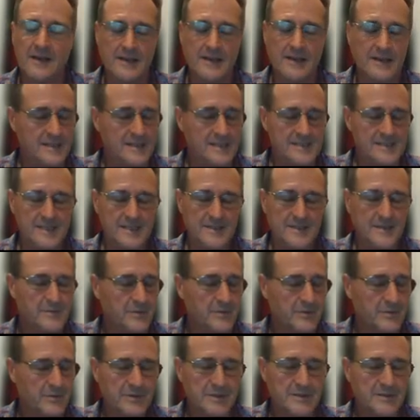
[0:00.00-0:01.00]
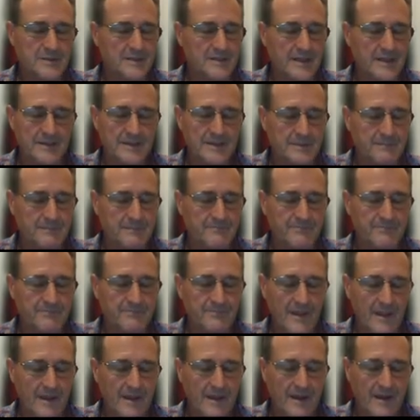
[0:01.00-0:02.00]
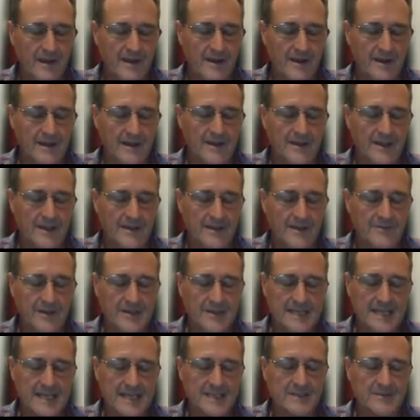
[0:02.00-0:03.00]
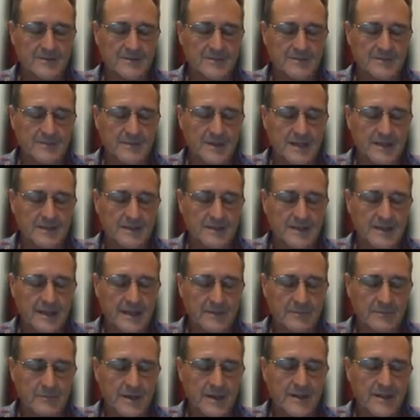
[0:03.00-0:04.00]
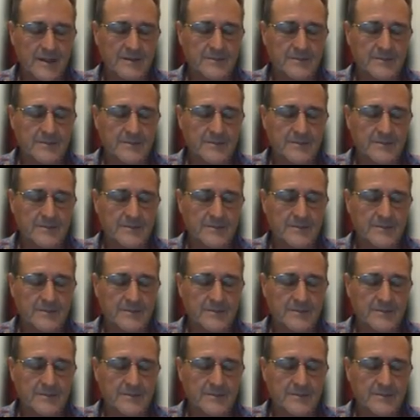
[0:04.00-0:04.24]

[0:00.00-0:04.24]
highlights in the book. If I had to name one of